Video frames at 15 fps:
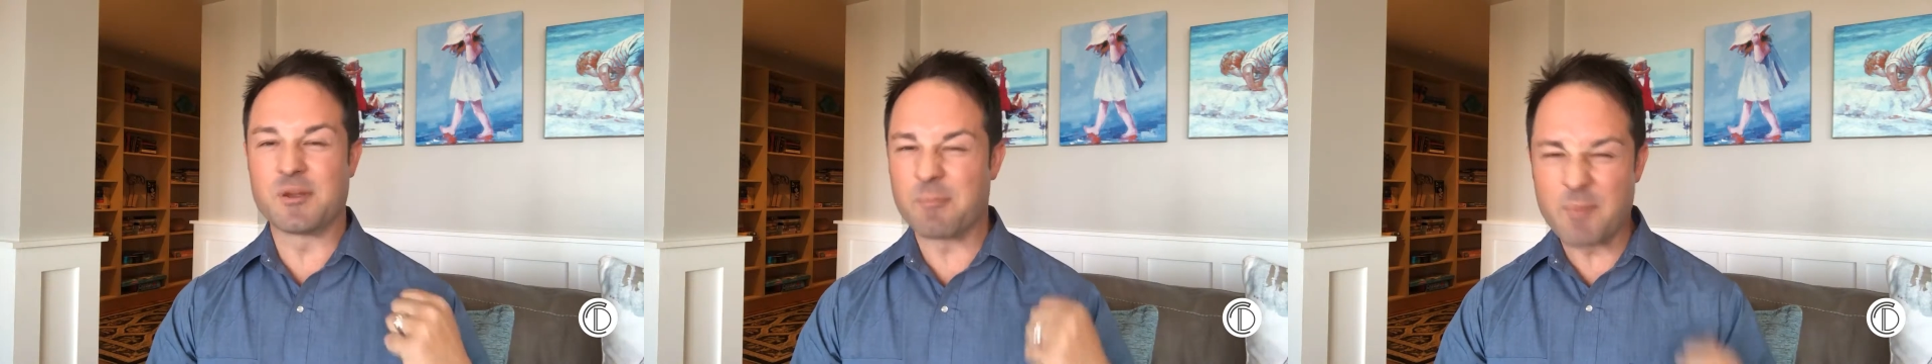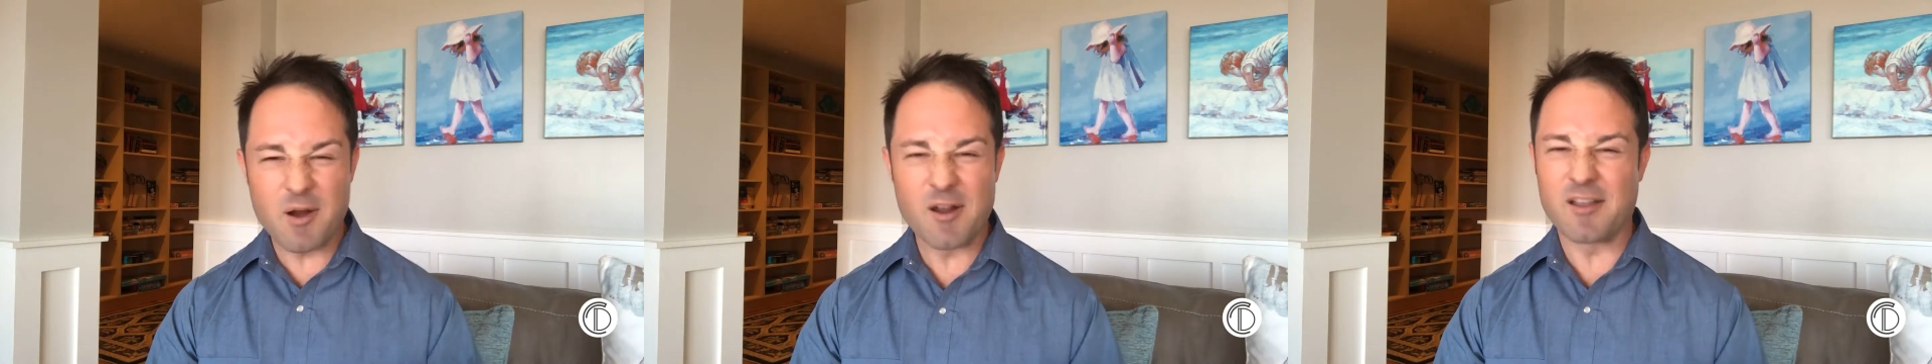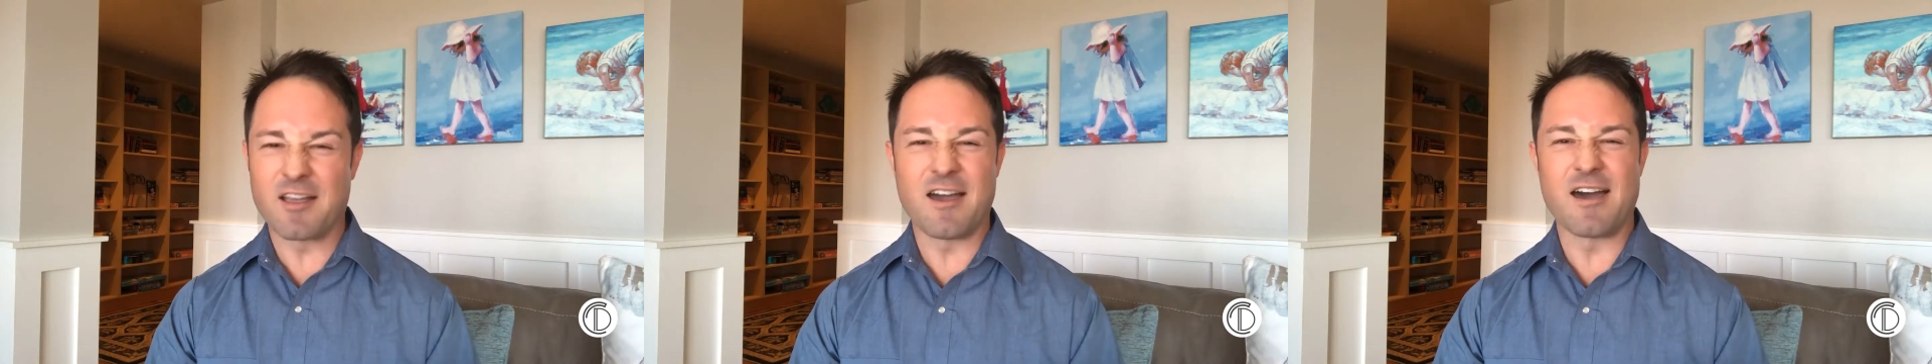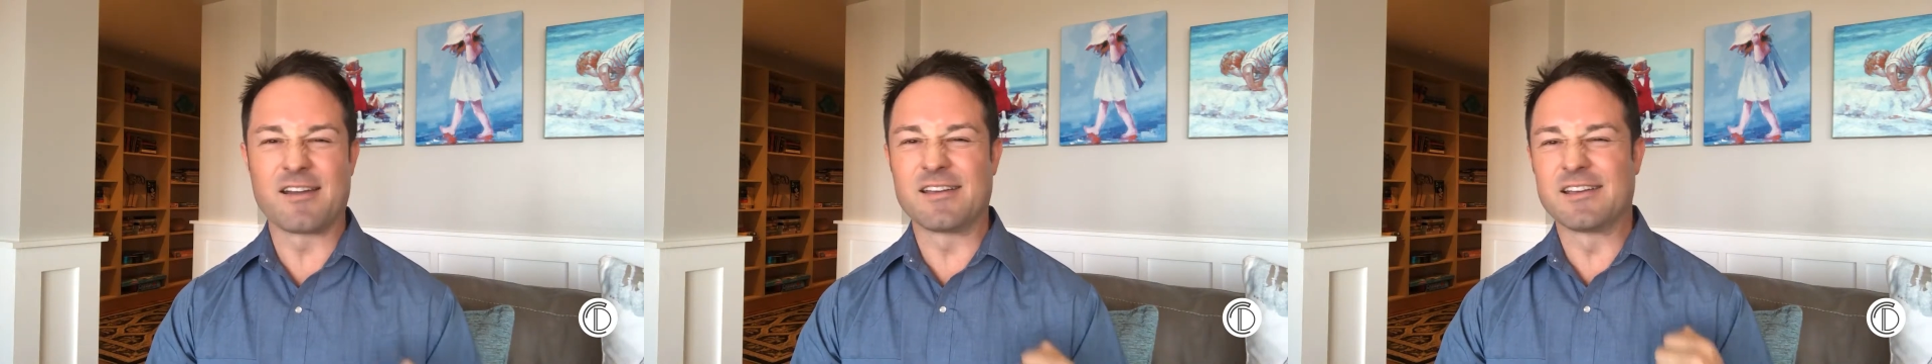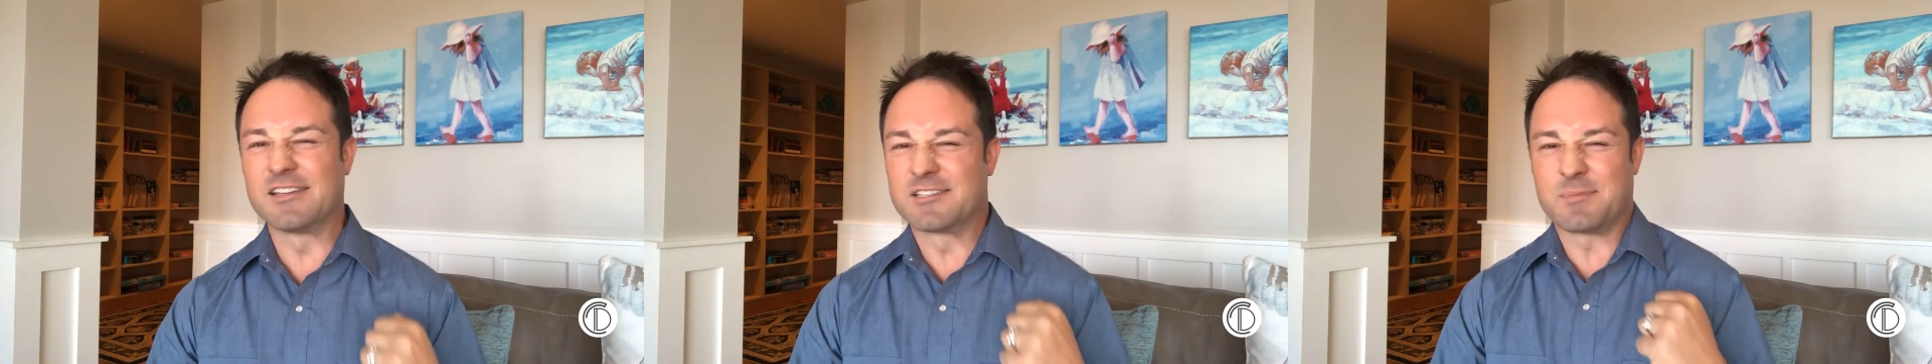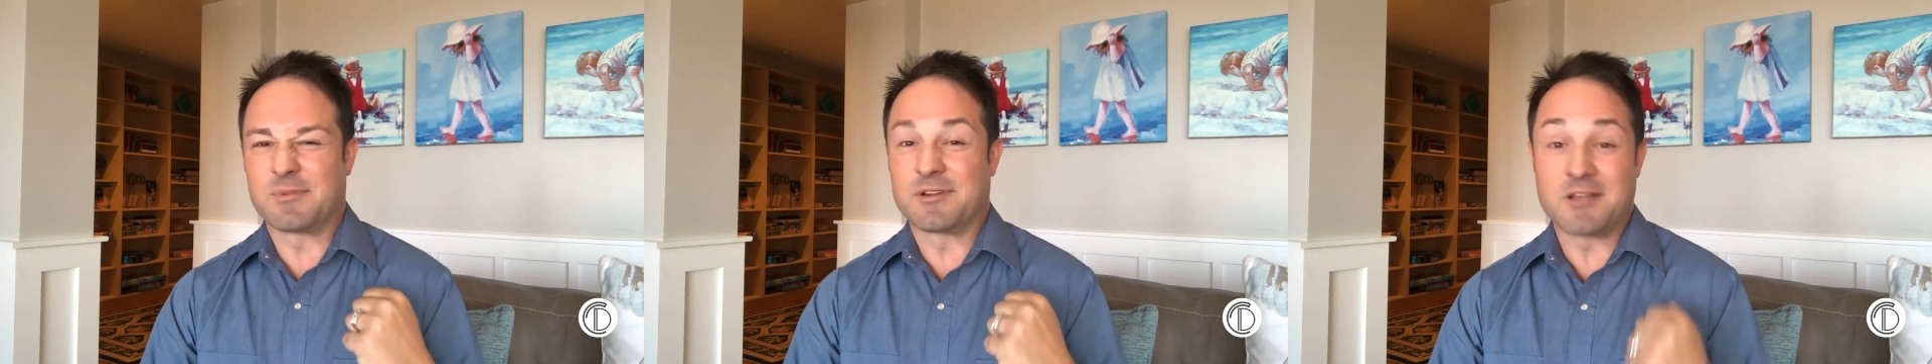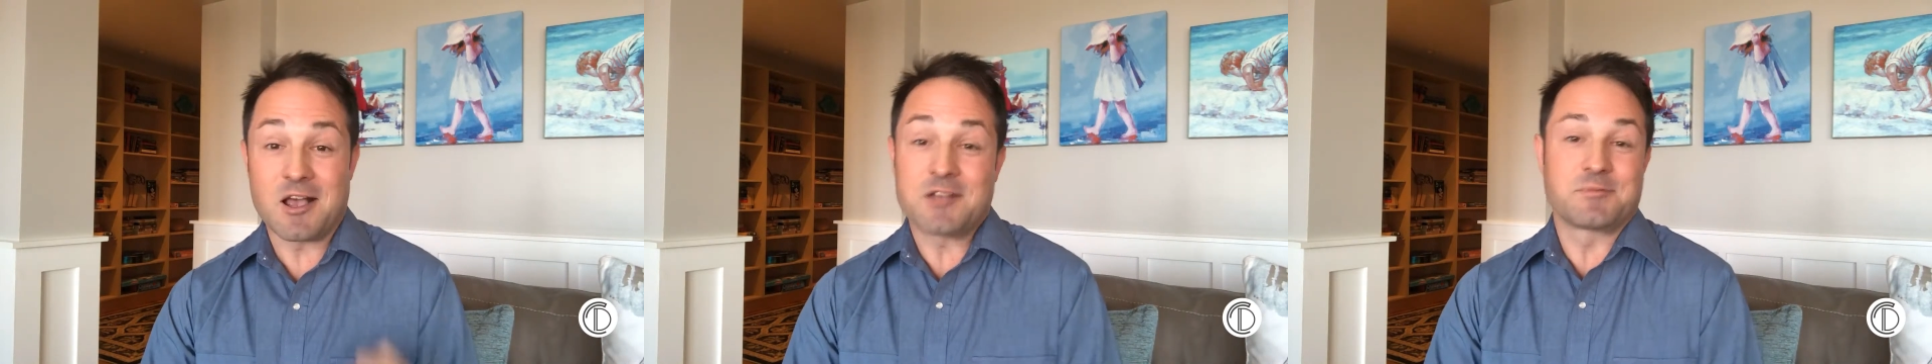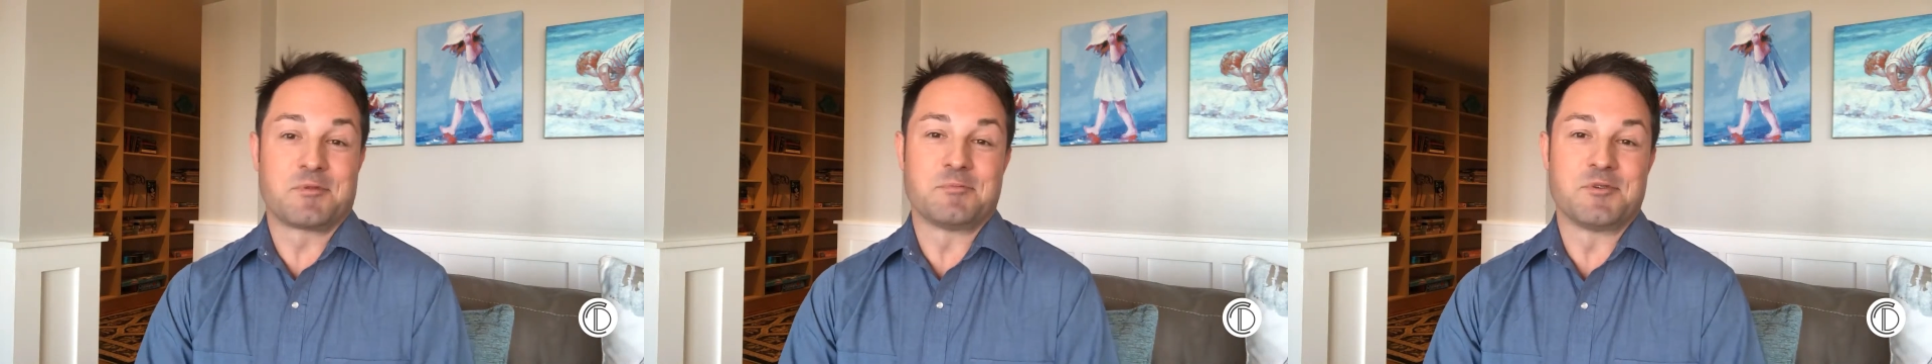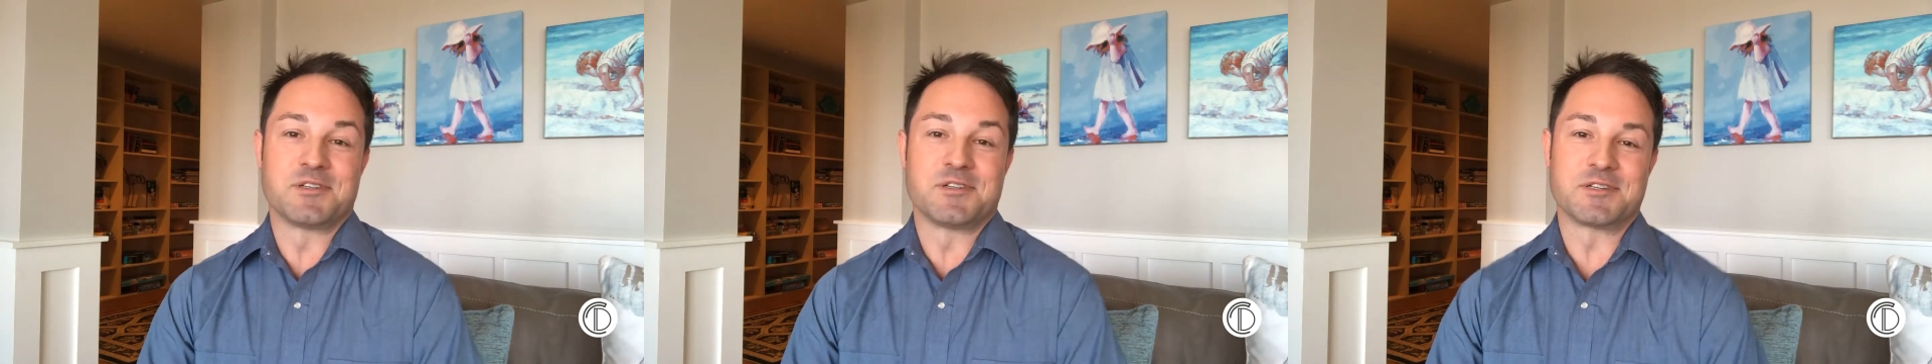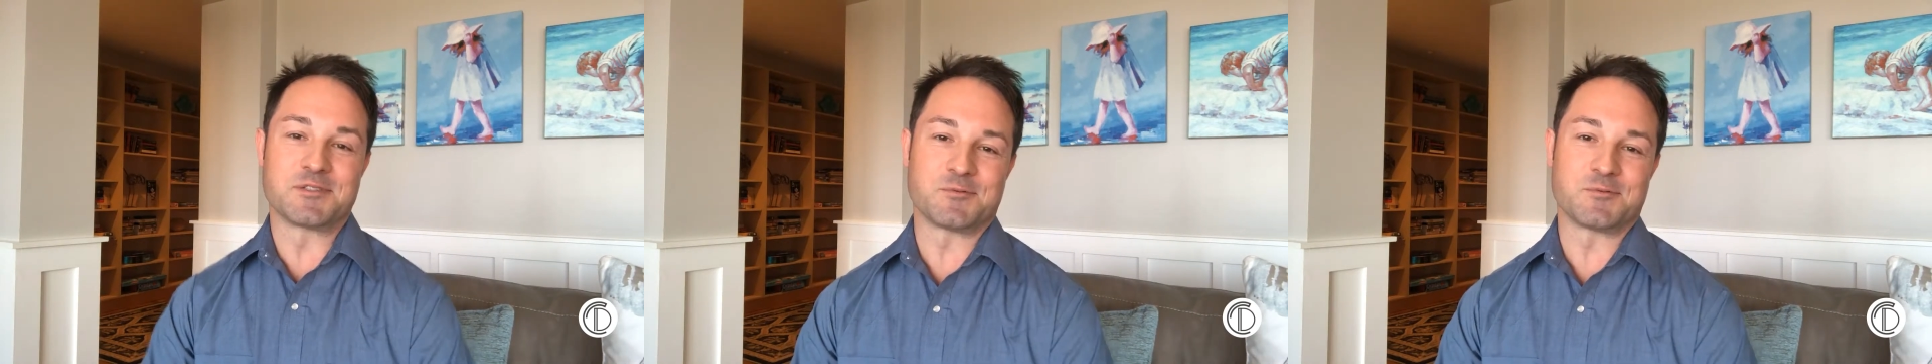Americana, and some gospel music